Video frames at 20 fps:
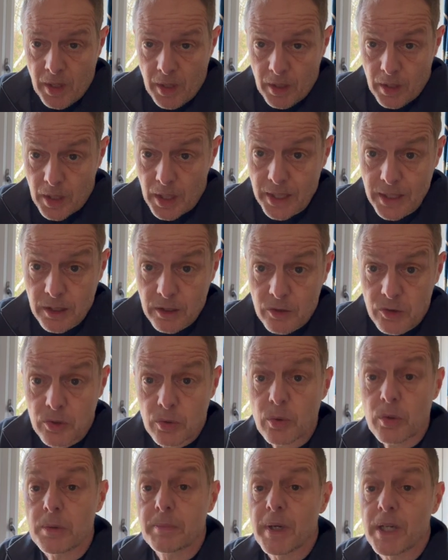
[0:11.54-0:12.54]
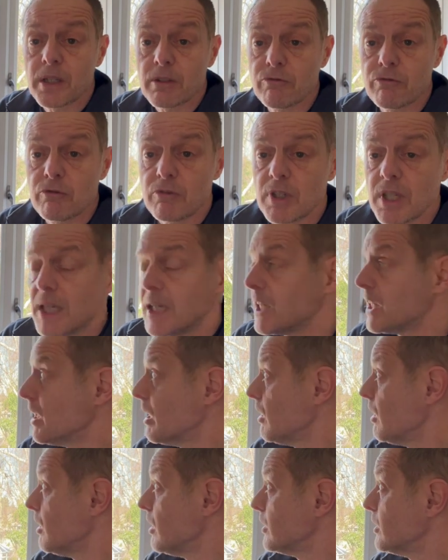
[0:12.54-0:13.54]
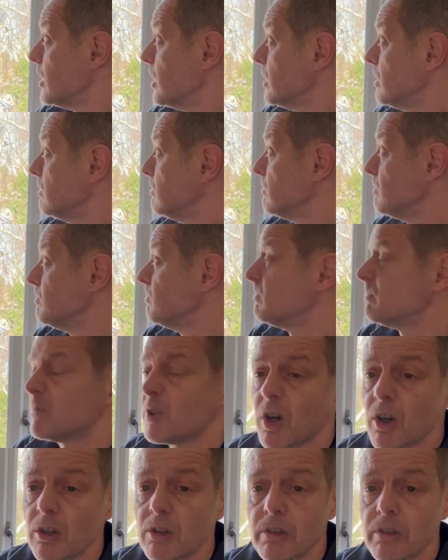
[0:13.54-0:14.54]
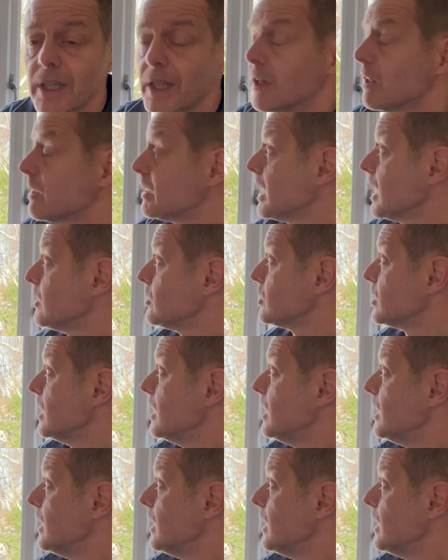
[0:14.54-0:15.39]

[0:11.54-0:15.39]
the lintels are always made of really hard concrete, I guess,